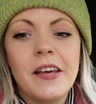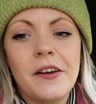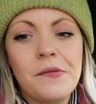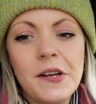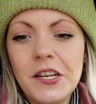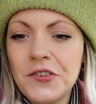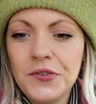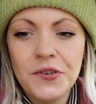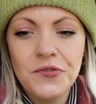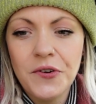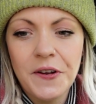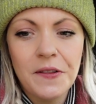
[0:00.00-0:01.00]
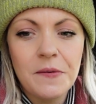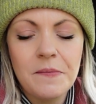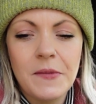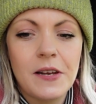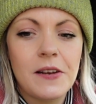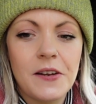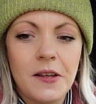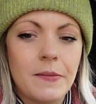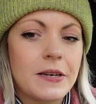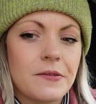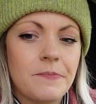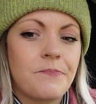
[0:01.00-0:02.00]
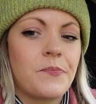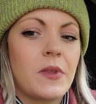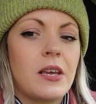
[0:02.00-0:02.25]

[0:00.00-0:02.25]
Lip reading: I really enjoy drawing them and learning about them.